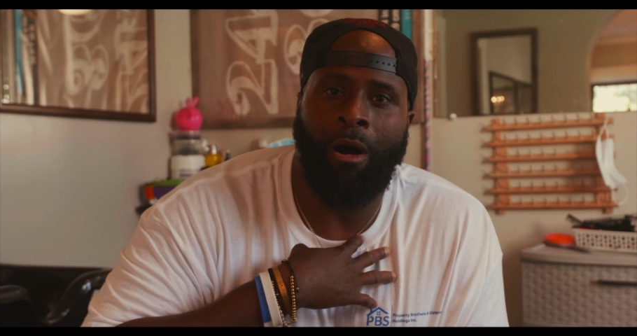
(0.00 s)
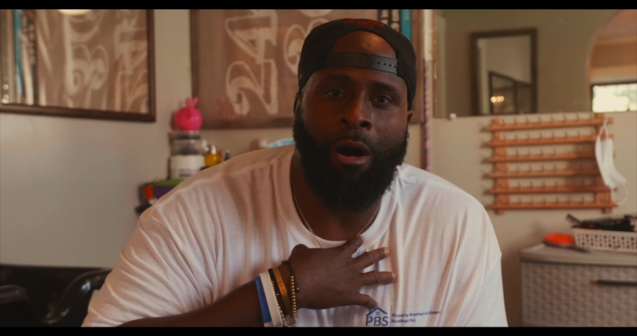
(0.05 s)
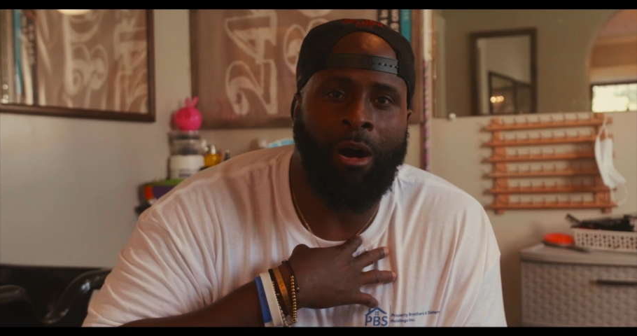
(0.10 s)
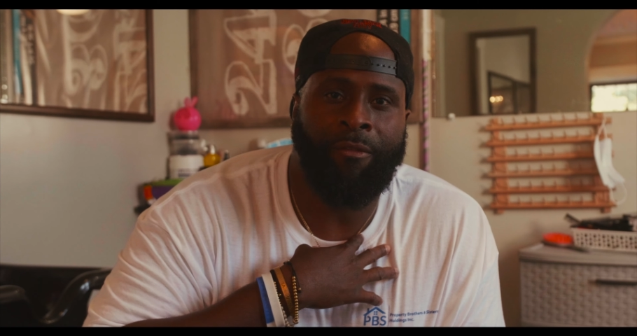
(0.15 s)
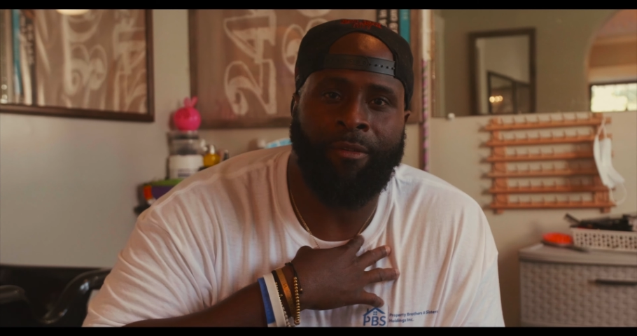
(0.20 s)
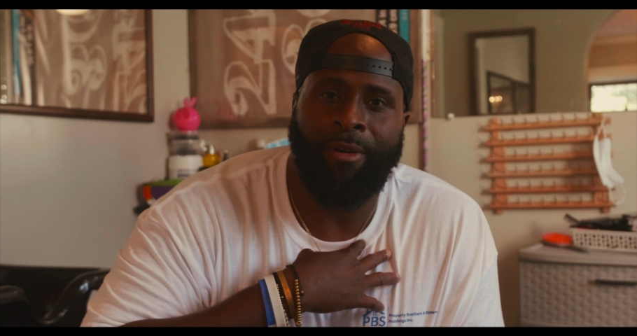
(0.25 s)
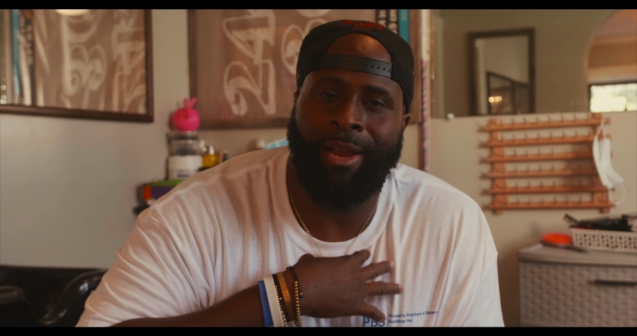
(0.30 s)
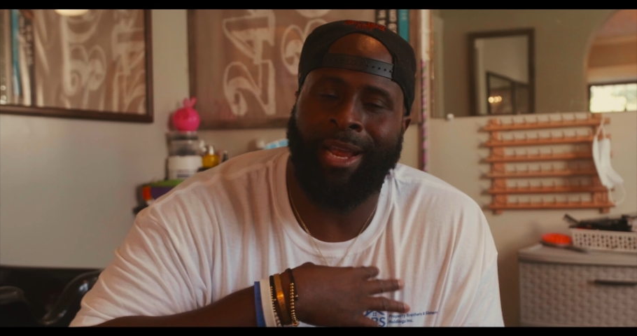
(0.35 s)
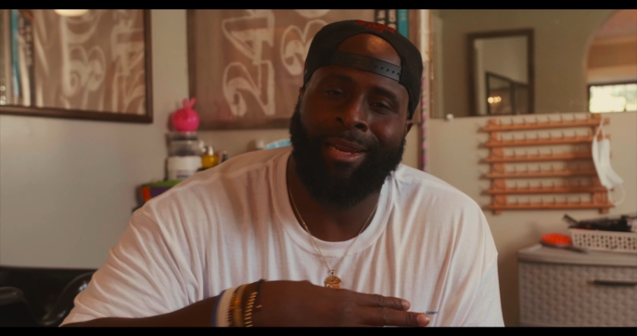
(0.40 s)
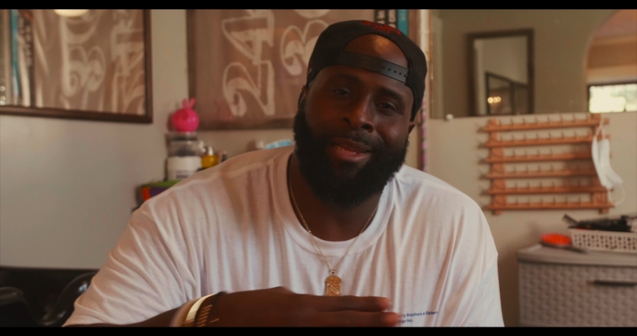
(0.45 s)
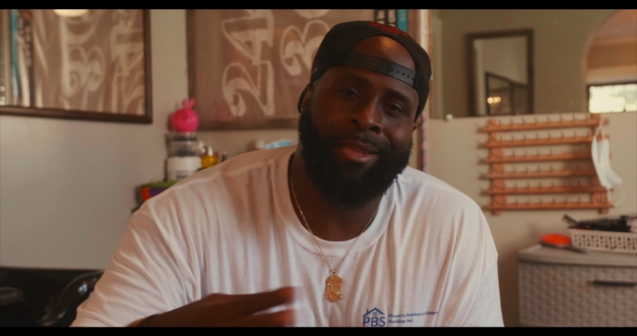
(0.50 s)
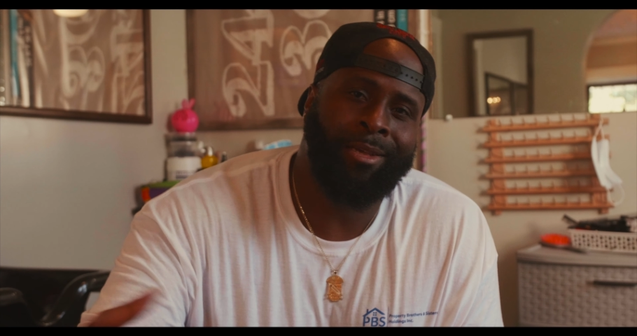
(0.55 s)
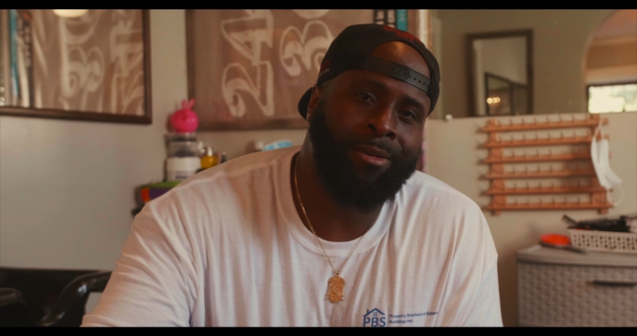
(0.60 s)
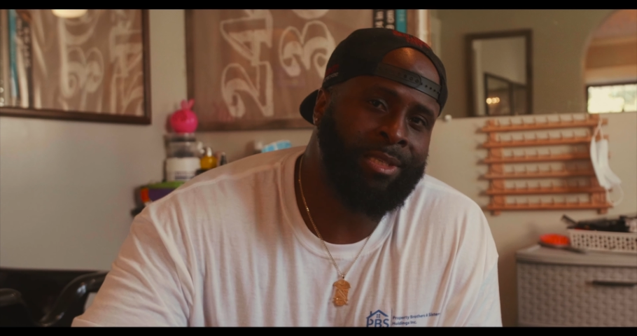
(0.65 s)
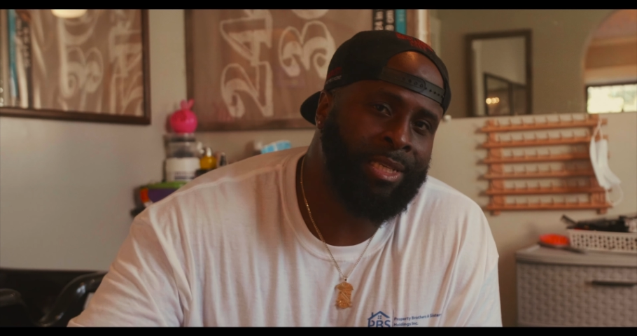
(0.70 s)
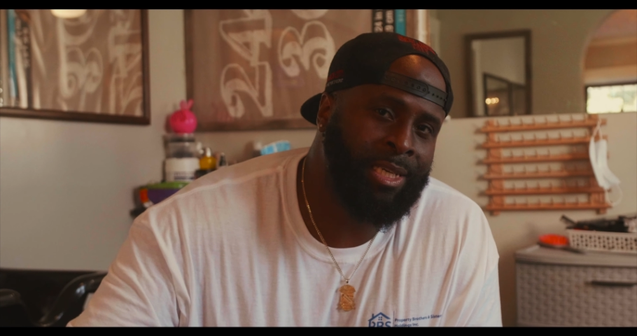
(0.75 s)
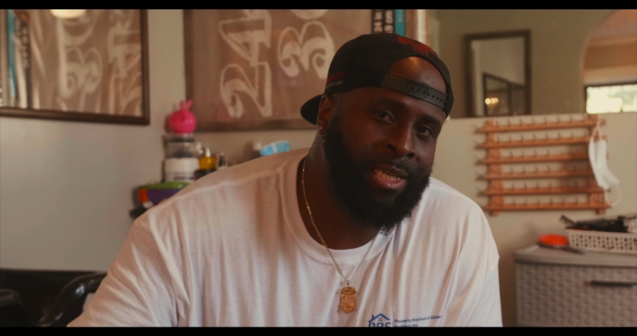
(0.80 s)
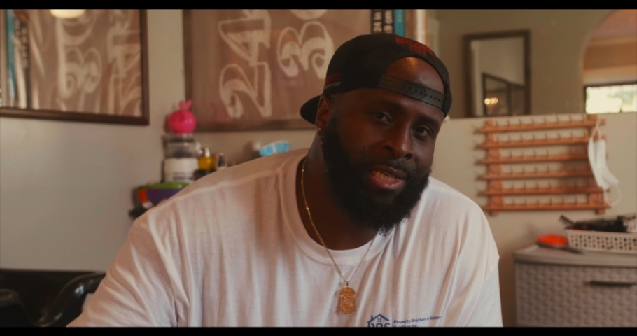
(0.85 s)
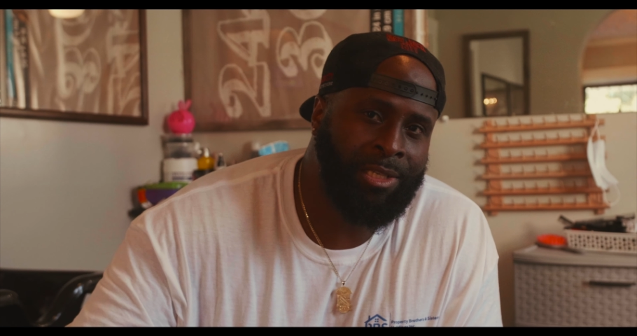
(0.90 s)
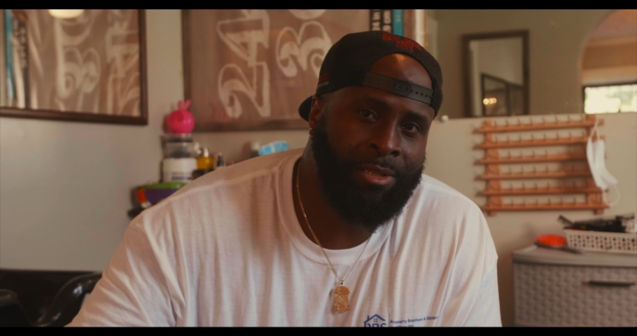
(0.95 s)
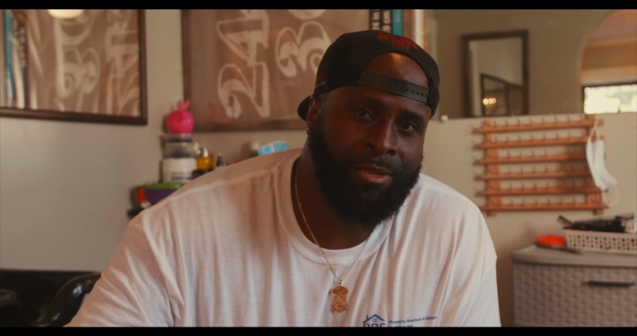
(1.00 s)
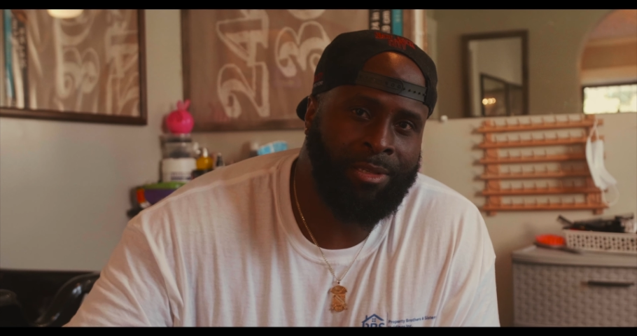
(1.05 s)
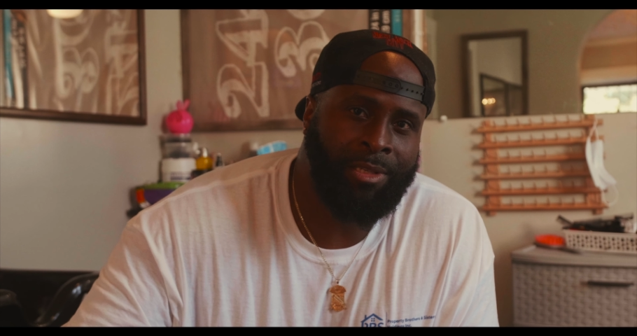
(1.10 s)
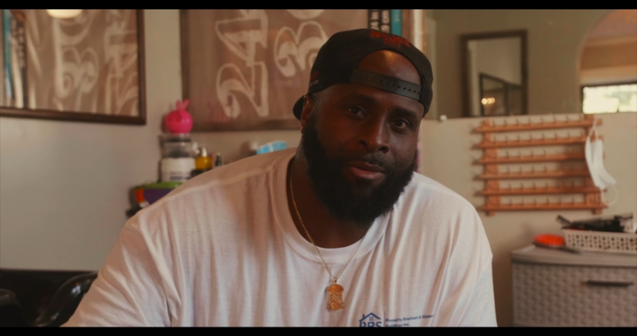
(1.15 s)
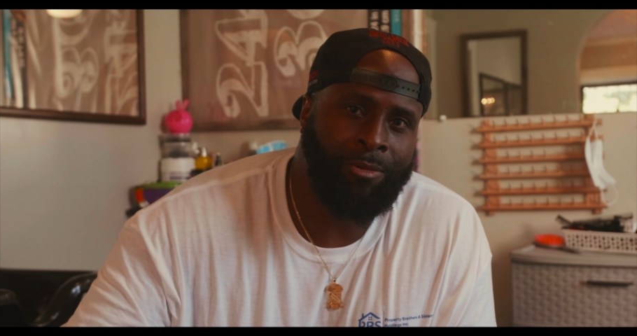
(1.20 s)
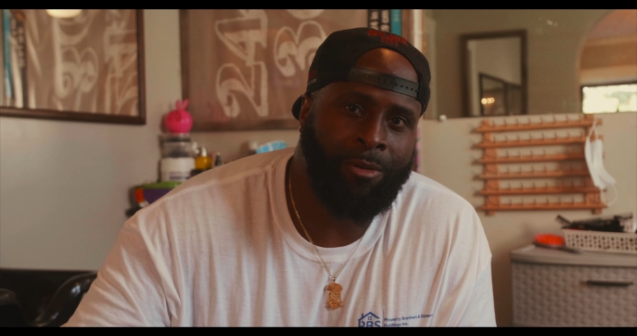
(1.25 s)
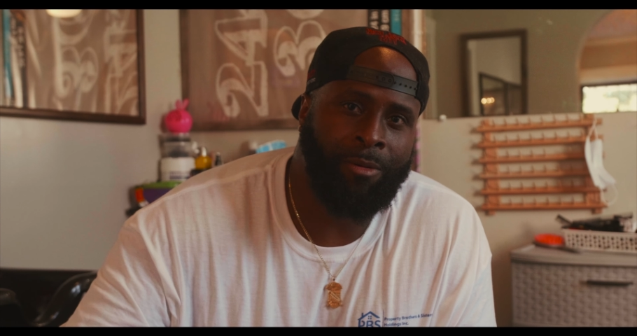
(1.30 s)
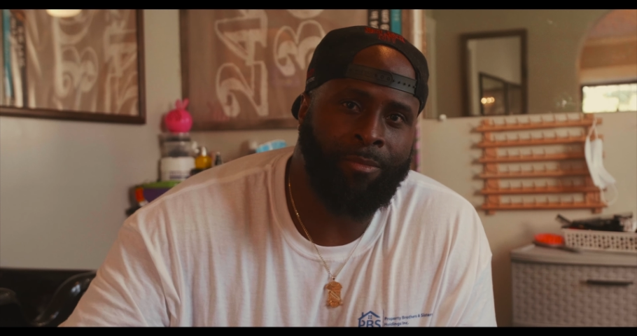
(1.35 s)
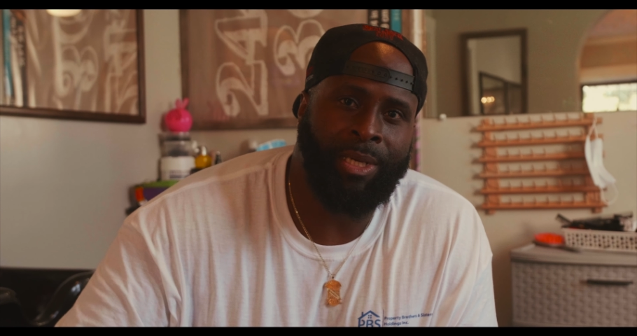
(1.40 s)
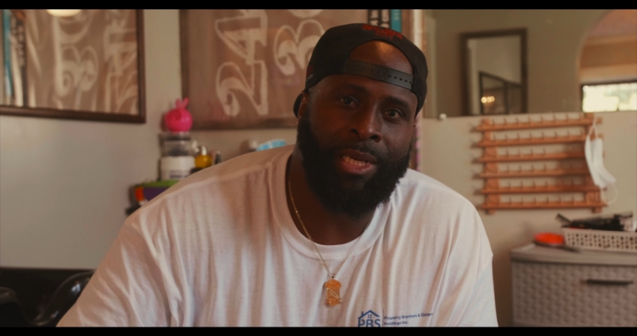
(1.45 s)
offer any of those issues to
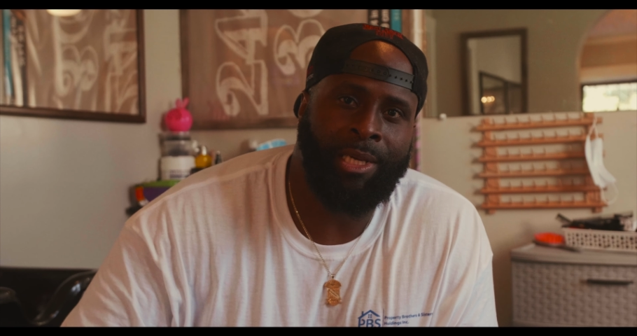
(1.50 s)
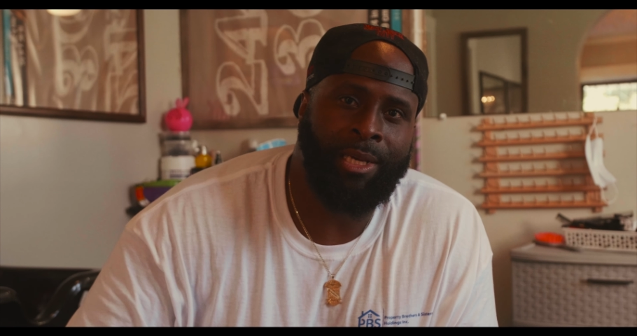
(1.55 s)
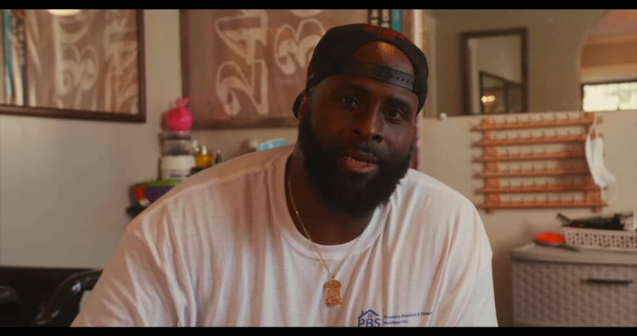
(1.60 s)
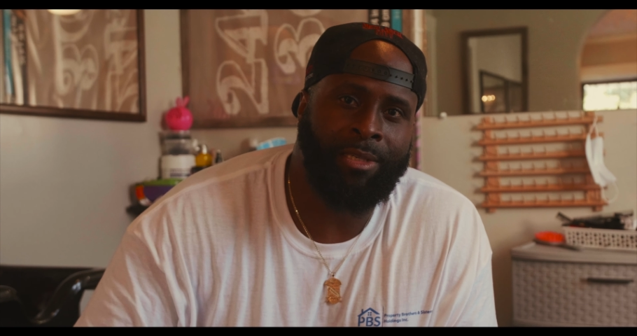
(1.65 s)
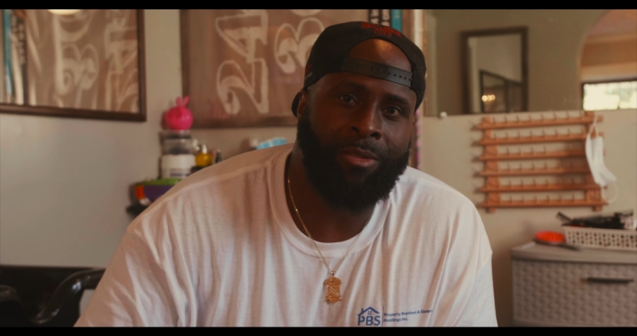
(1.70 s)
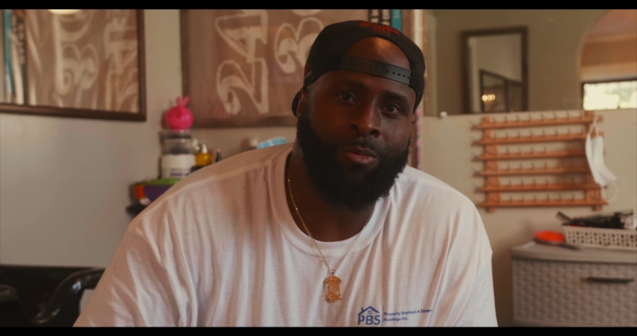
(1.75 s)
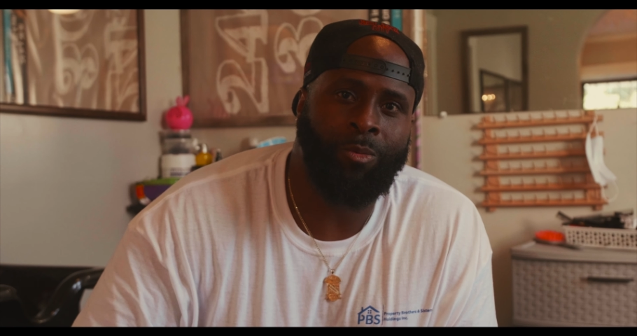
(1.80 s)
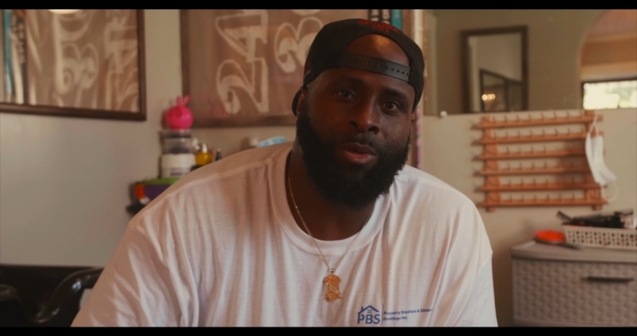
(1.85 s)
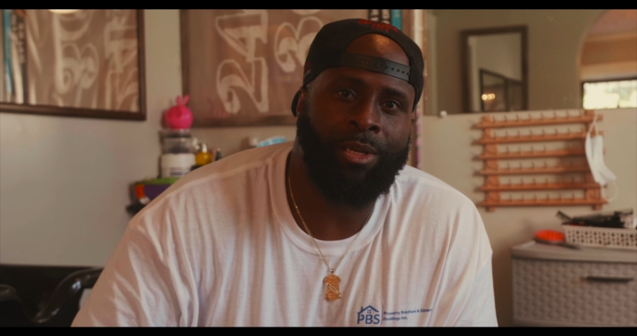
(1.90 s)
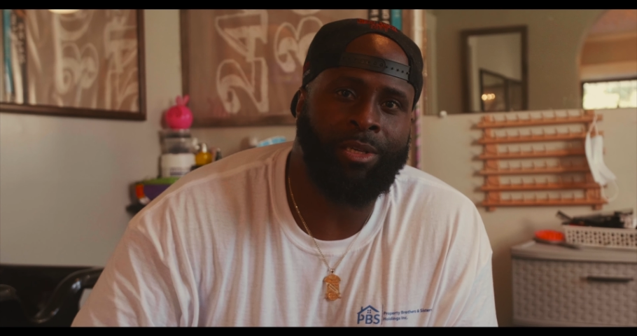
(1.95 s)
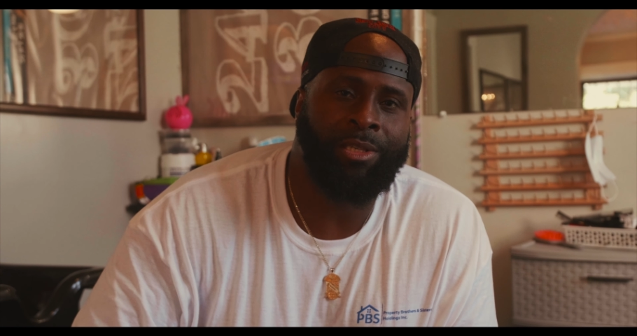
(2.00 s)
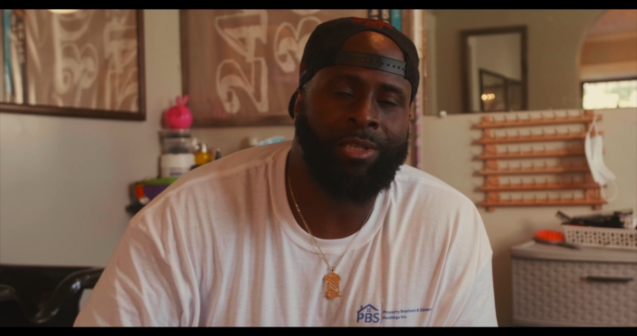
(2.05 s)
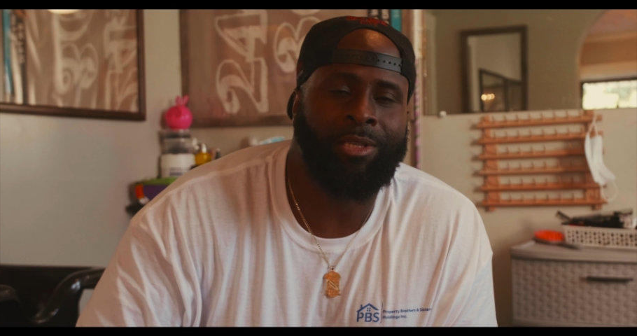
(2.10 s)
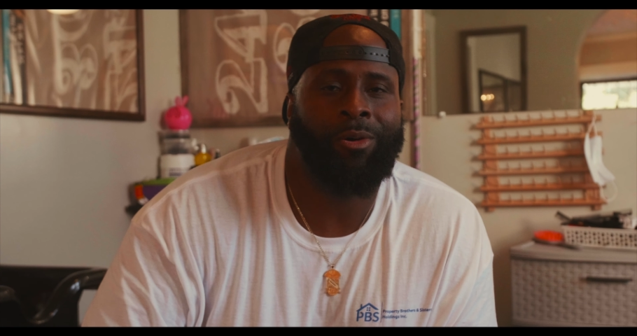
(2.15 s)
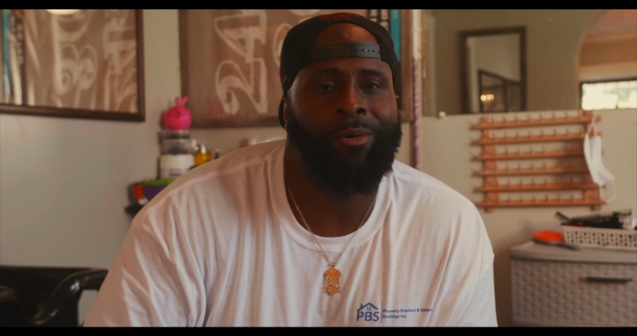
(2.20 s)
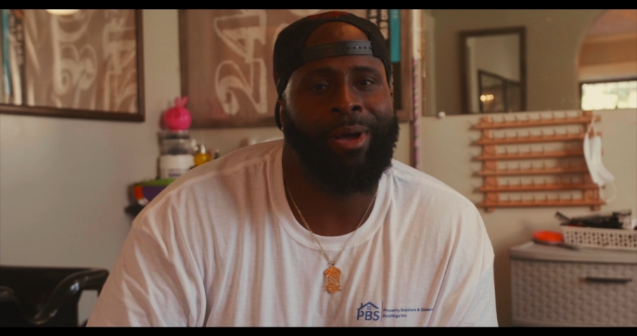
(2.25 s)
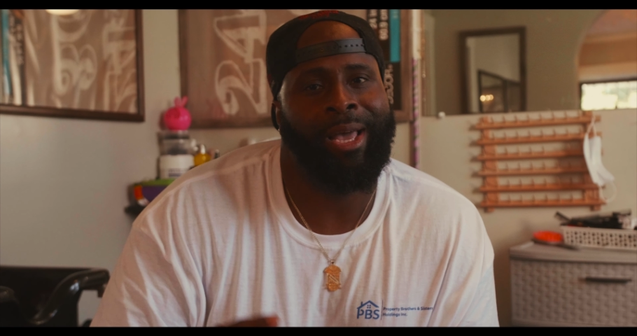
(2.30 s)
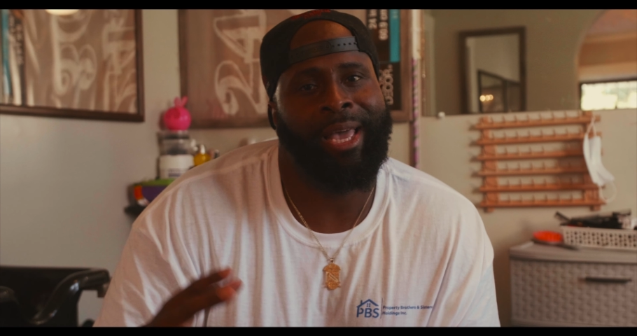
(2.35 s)
them because we are so